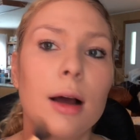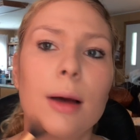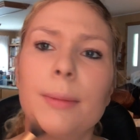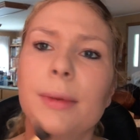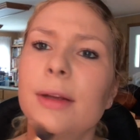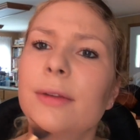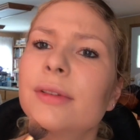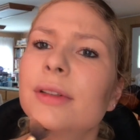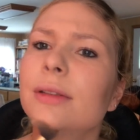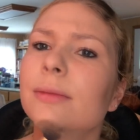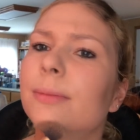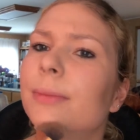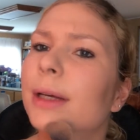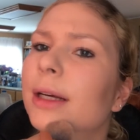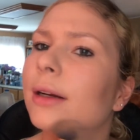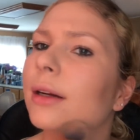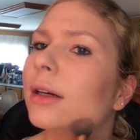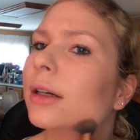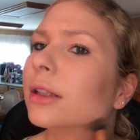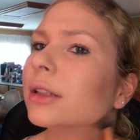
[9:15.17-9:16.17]
even
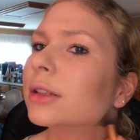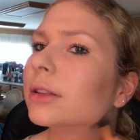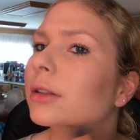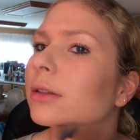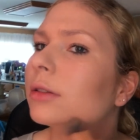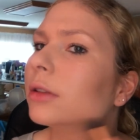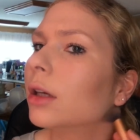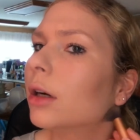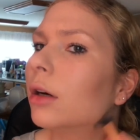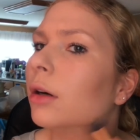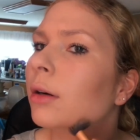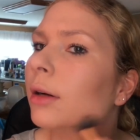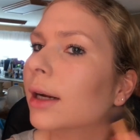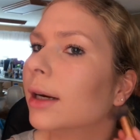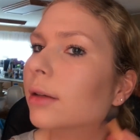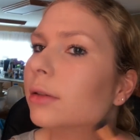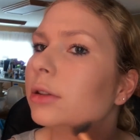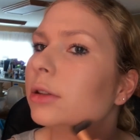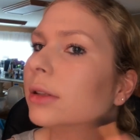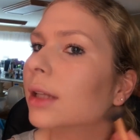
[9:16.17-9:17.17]
bigger, so no, I
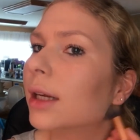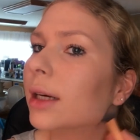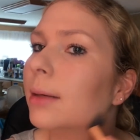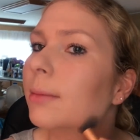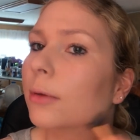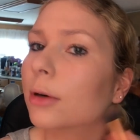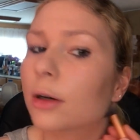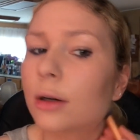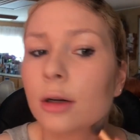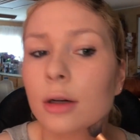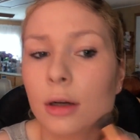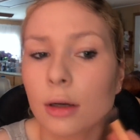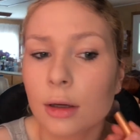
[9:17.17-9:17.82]
don't do that anymore.